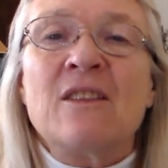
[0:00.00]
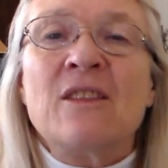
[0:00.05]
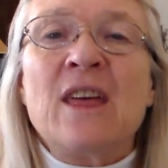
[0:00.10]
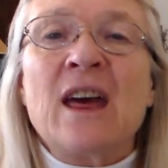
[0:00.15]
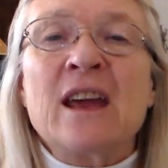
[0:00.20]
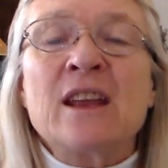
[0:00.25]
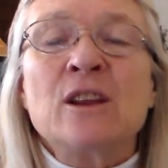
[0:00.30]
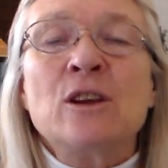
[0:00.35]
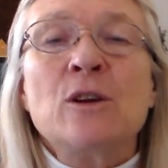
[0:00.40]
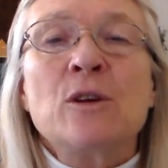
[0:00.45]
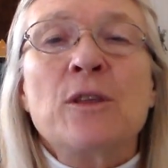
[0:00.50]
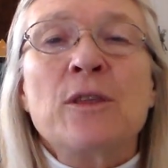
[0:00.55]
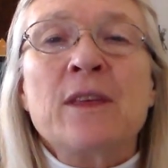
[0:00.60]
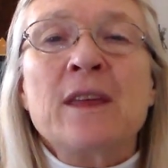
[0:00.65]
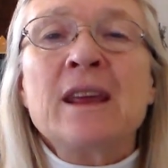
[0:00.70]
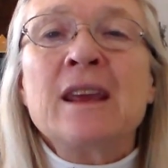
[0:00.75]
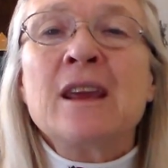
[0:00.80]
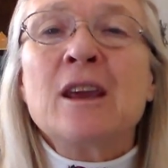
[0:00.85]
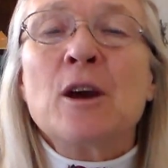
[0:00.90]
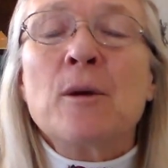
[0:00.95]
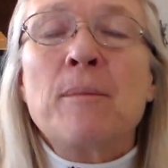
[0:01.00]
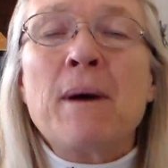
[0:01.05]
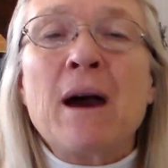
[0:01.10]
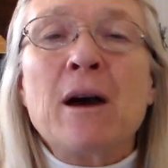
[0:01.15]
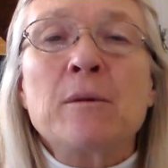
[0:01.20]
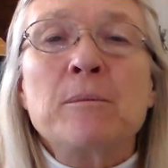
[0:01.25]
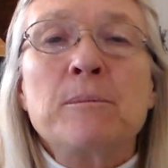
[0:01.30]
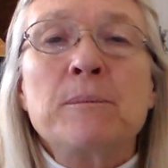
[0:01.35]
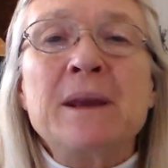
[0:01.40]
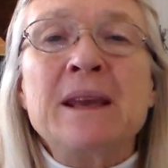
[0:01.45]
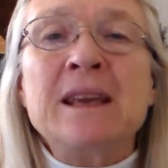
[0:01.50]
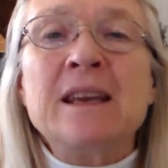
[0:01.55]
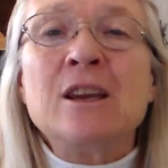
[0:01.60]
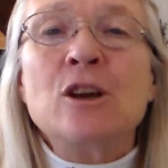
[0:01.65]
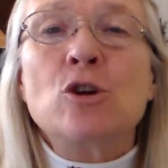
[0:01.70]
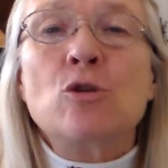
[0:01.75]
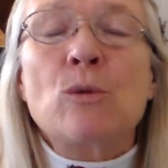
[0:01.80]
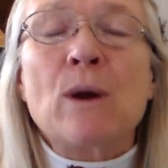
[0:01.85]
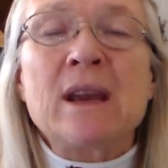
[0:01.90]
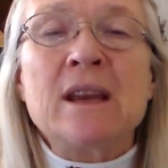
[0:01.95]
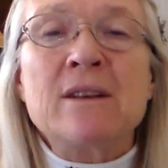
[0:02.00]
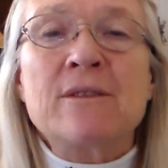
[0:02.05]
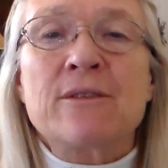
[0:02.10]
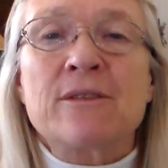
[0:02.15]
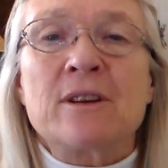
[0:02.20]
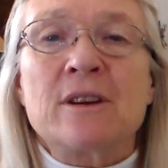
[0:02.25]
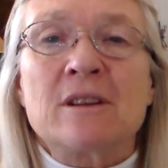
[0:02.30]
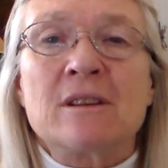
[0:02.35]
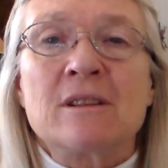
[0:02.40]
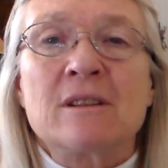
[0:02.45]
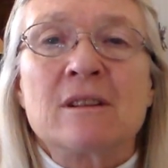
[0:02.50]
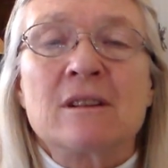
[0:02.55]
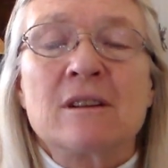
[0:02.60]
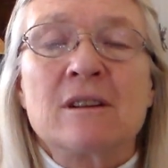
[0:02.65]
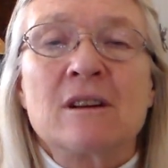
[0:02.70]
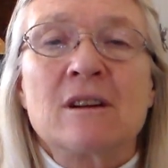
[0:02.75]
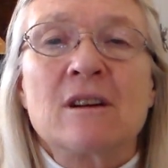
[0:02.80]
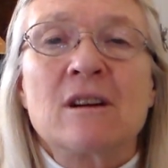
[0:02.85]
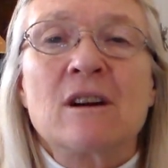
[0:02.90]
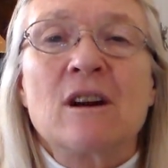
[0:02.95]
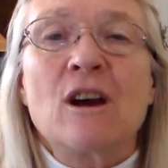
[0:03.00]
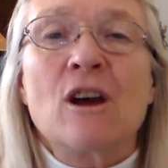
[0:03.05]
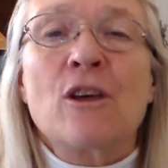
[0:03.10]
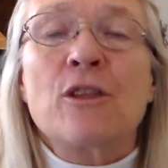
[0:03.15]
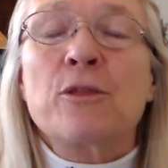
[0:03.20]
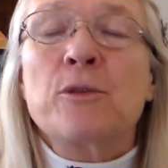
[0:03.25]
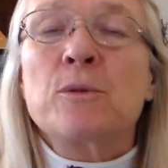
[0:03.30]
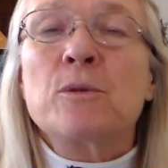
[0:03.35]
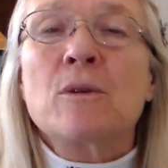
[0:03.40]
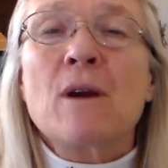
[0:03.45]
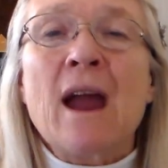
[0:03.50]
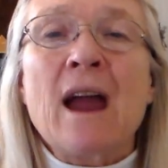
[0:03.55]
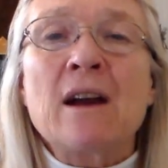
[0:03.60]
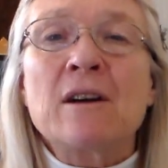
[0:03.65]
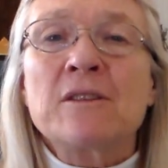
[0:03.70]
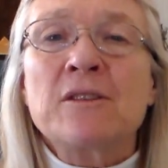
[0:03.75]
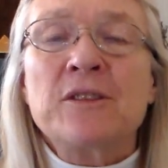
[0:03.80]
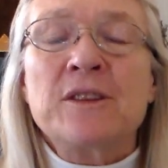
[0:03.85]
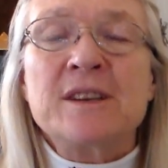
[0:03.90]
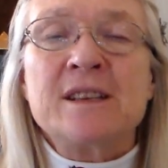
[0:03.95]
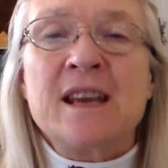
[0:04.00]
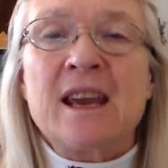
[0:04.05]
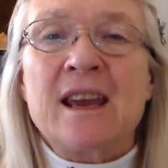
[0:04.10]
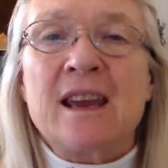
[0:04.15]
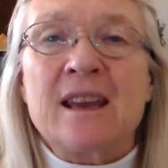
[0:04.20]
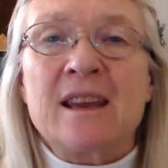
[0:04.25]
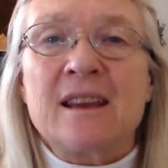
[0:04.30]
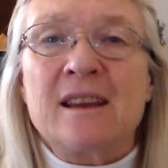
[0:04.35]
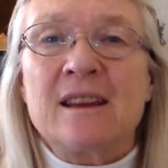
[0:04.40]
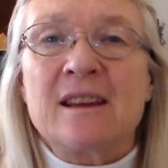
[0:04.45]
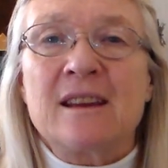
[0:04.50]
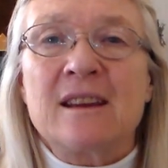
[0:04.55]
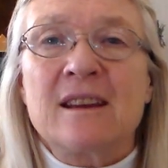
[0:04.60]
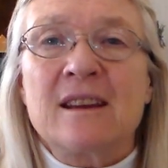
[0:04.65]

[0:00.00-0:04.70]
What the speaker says: That you think about being grateful throughout the day.